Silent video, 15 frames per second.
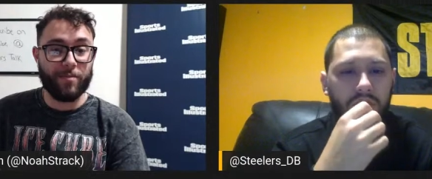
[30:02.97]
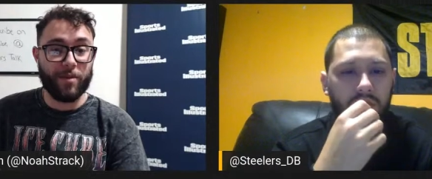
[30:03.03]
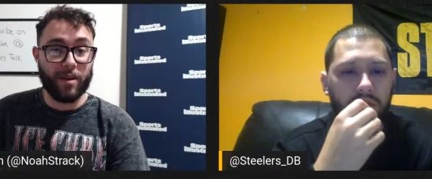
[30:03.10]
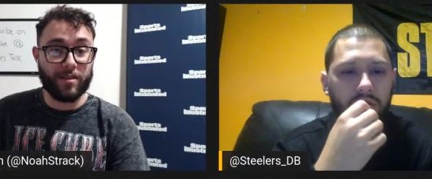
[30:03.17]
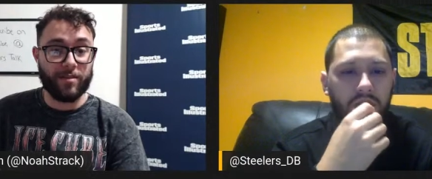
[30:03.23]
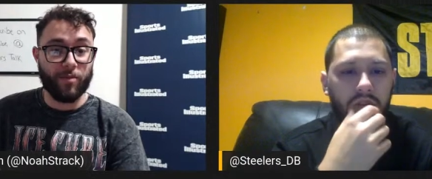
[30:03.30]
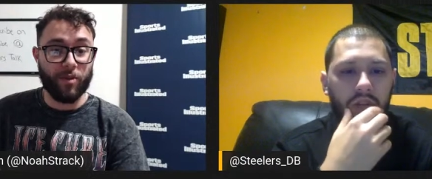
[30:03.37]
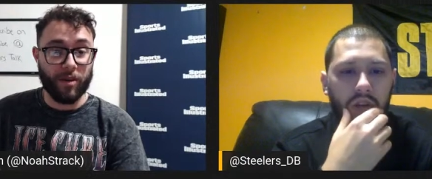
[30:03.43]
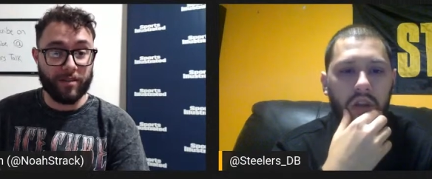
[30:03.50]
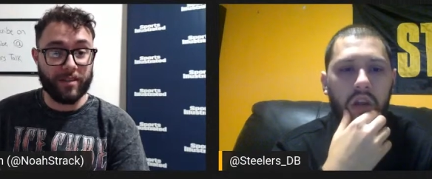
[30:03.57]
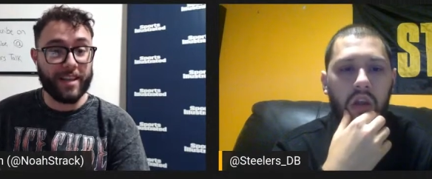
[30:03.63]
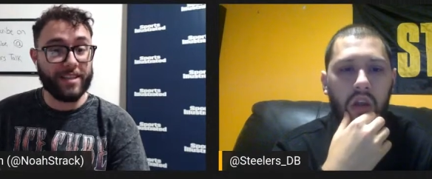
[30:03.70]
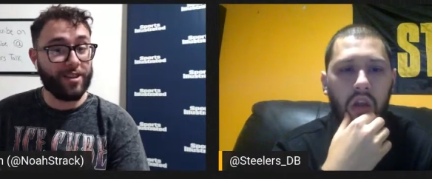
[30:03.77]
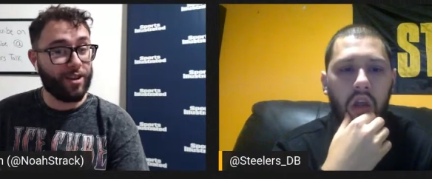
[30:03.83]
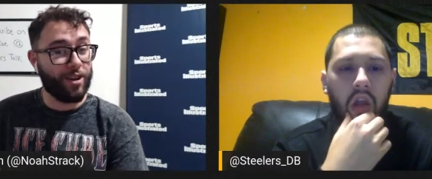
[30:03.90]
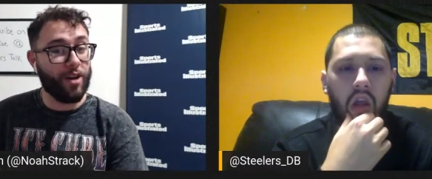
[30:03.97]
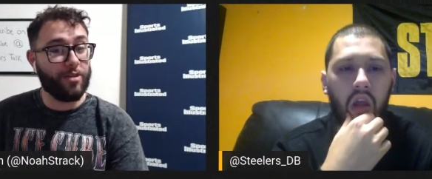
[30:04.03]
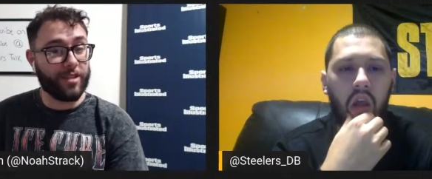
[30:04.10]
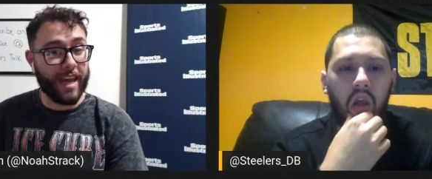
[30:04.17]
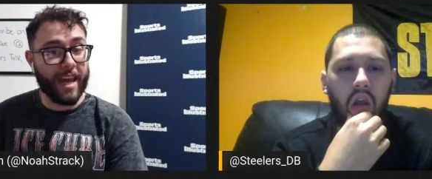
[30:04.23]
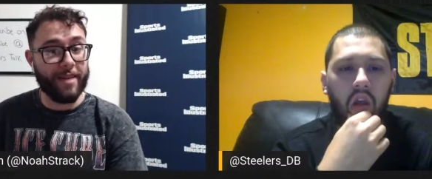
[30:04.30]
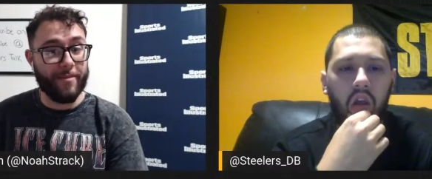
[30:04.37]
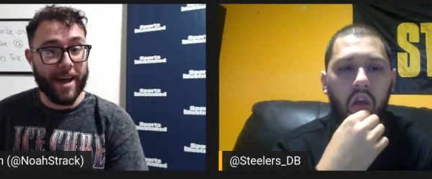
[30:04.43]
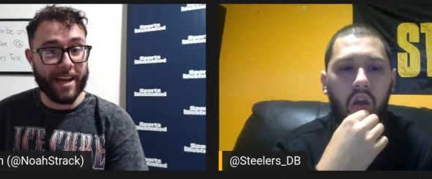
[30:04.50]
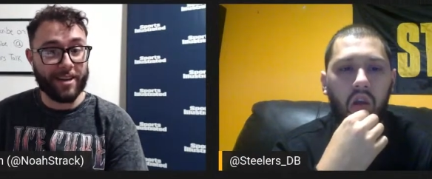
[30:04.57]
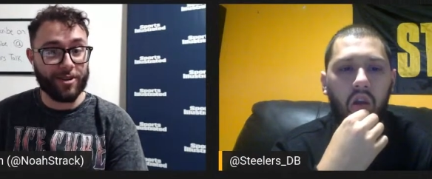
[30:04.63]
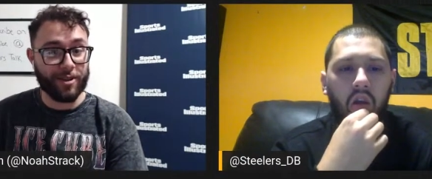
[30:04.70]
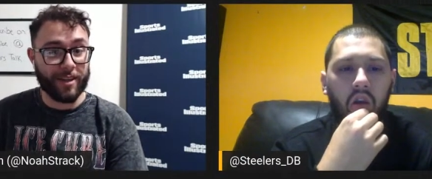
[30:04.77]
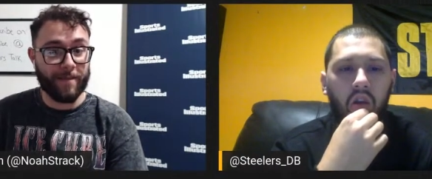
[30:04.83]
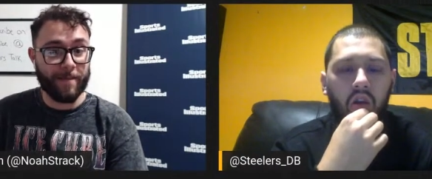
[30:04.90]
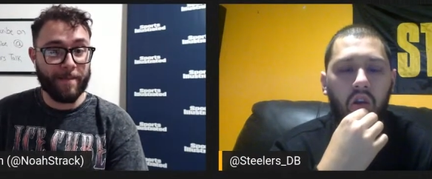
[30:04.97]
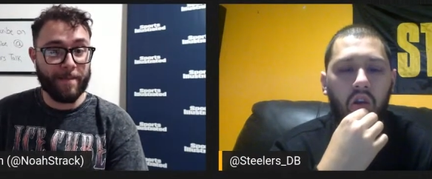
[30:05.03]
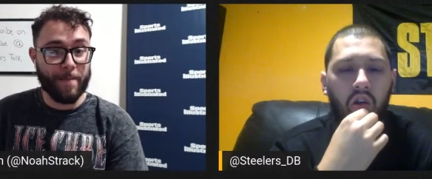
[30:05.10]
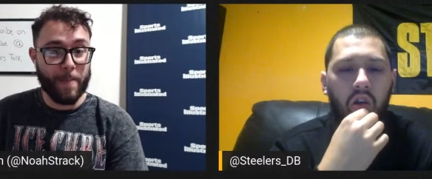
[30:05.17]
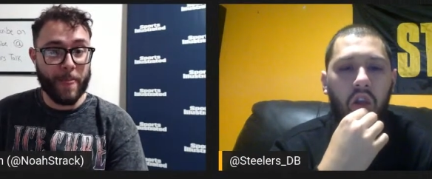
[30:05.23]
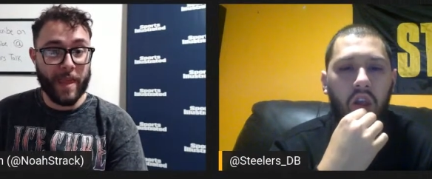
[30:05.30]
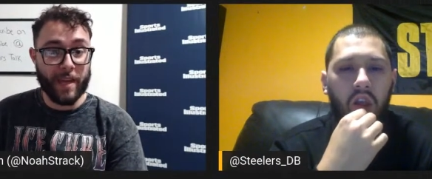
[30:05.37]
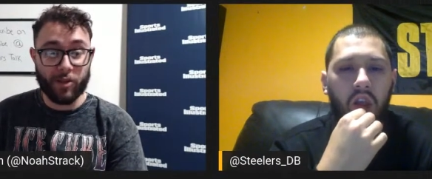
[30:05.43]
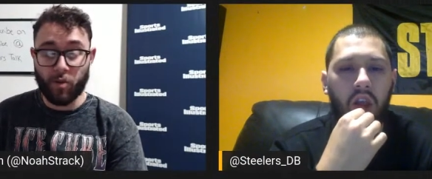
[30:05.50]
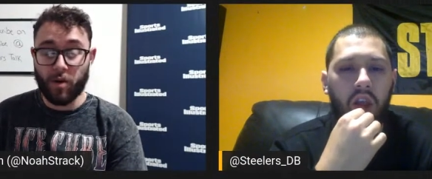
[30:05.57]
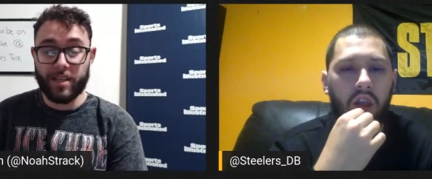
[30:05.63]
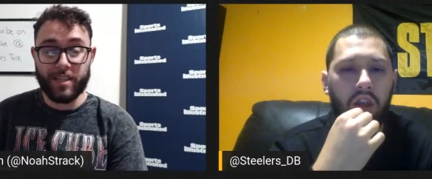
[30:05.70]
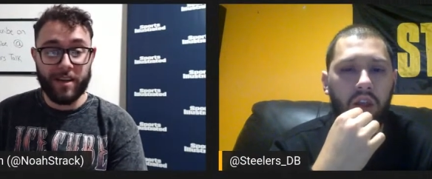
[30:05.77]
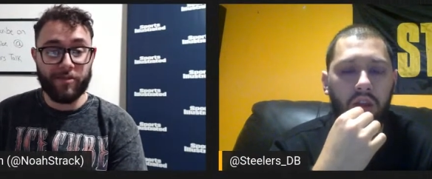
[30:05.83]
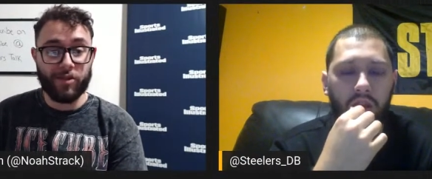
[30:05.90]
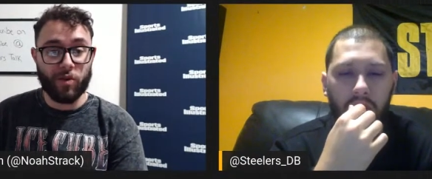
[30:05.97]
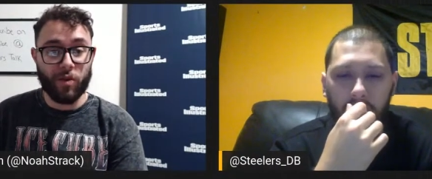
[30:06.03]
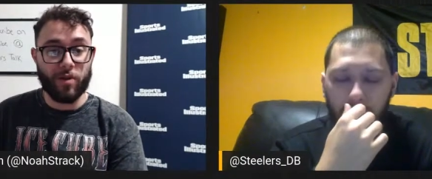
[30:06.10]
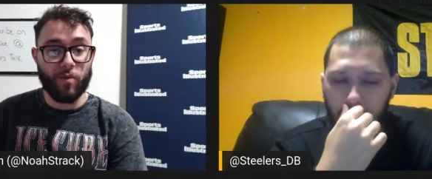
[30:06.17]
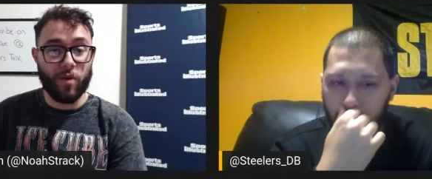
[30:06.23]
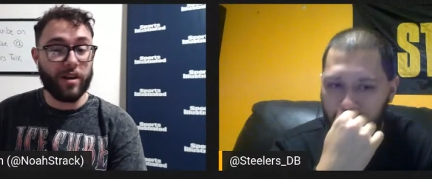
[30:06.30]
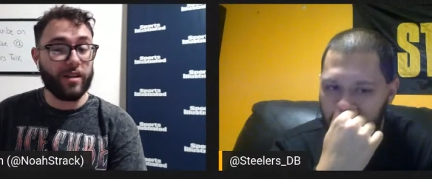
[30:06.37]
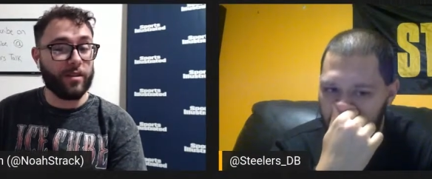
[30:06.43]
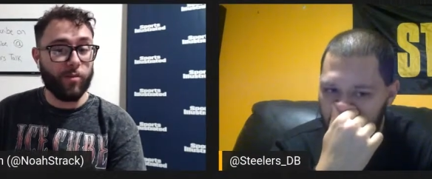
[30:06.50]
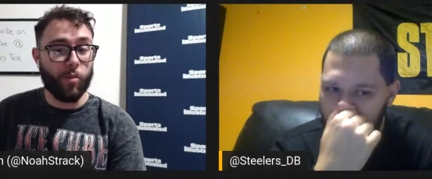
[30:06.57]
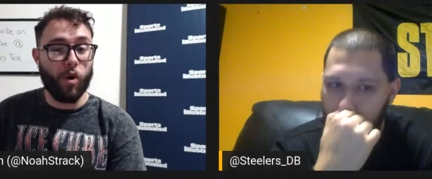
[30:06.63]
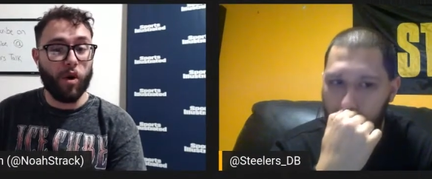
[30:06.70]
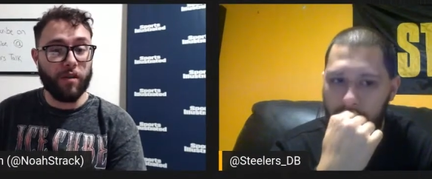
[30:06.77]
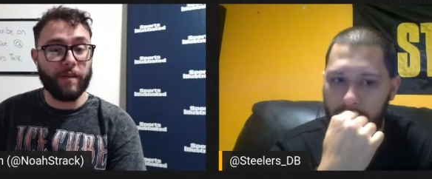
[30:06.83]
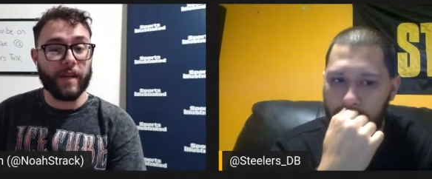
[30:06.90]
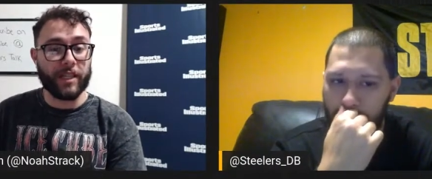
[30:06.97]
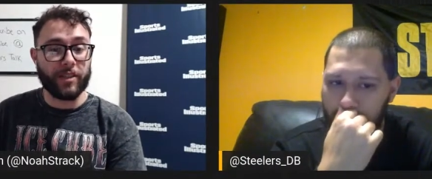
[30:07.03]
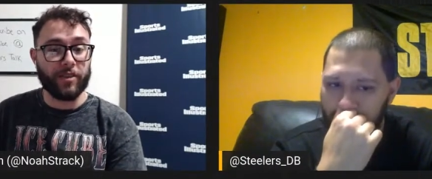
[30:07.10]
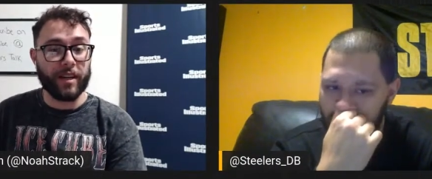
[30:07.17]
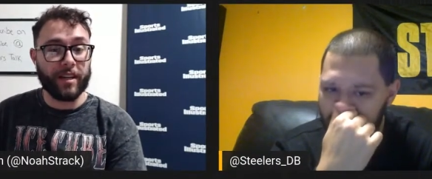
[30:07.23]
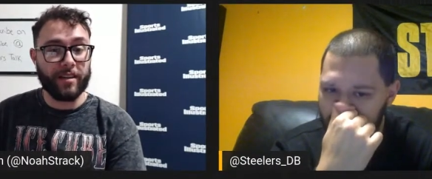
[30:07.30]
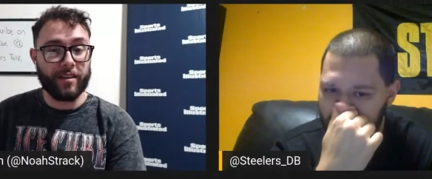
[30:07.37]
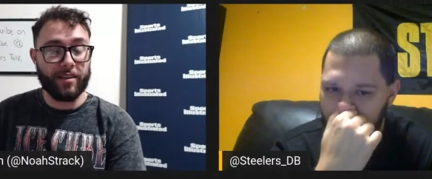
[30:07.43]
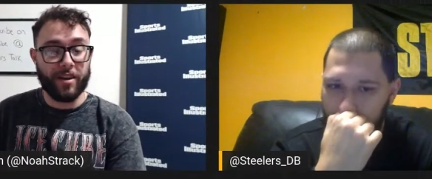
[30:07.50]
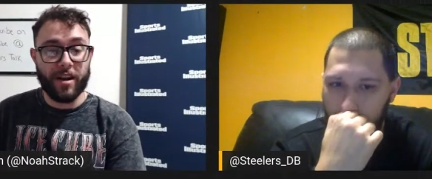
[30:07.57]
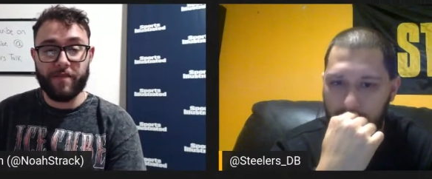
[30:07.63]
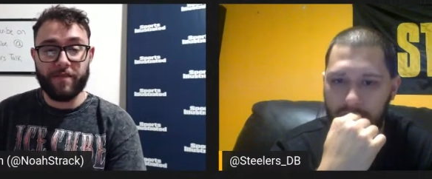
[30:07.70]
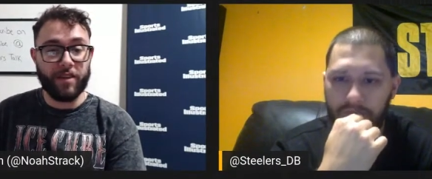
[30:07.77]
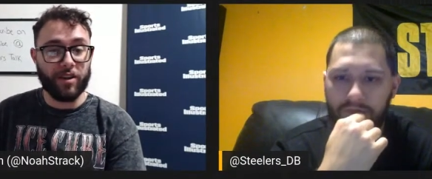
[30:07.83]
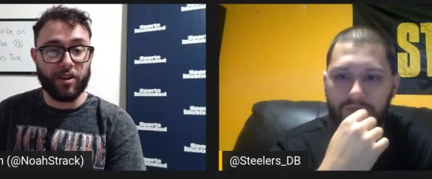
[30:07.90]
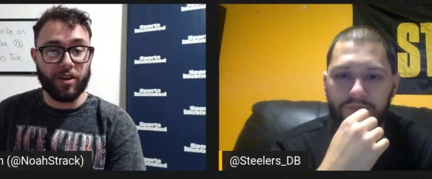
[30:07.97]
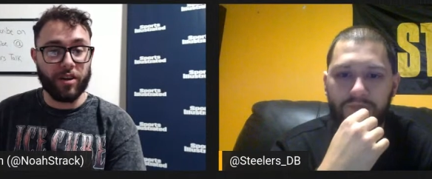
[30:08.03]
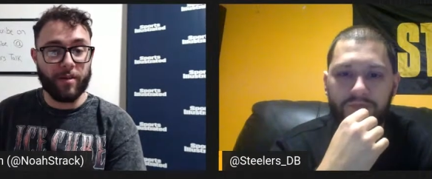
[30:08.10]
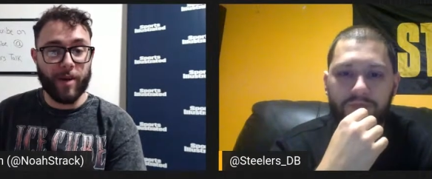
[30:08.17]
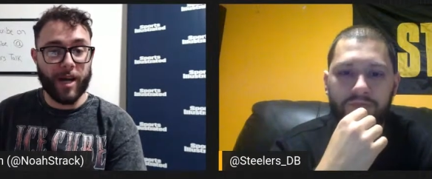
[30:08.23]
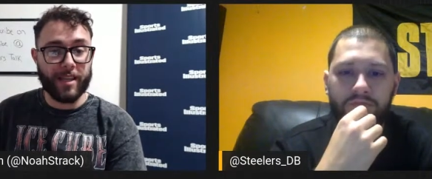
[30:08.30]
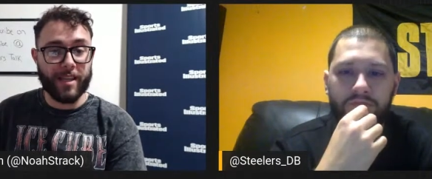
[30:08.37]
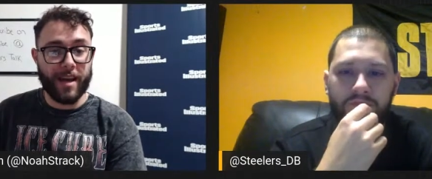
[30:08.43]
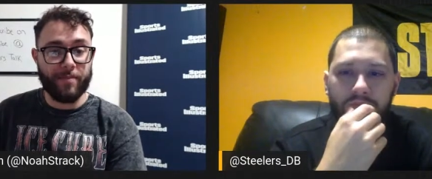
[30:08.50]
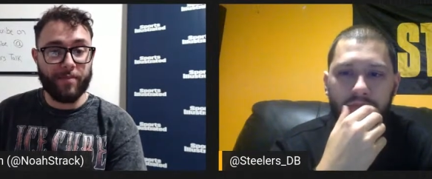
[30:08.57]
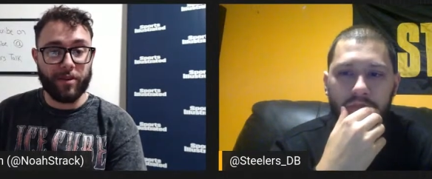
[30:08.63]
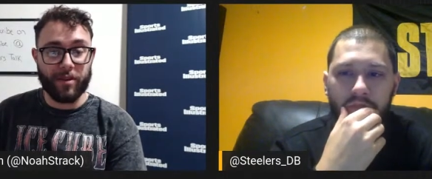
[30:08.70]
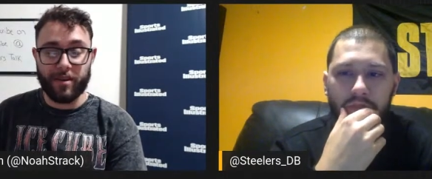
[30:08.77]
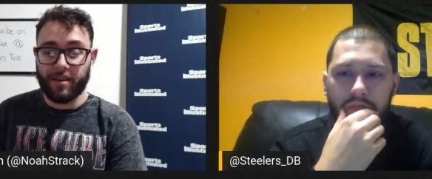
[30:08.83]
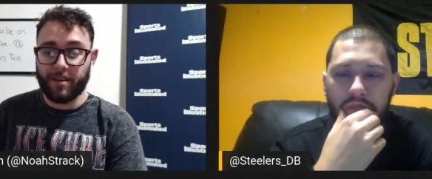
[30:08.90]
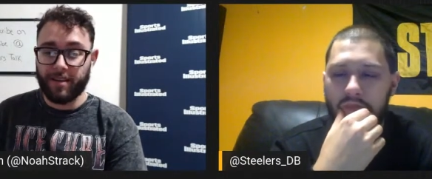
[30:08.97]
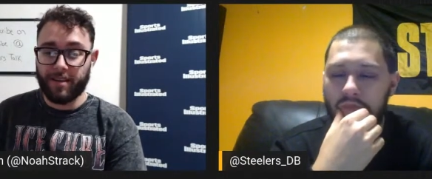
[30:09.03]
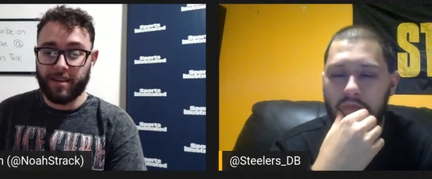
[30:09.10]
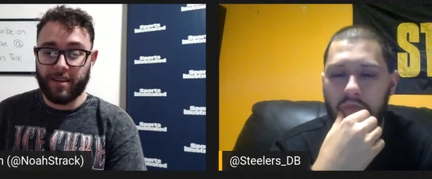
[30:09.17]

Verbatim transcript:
Speaker 1: Baltimore. That's a close game, actually. Yeah. 27 21 is a moral victory. You're not feeling good about that, but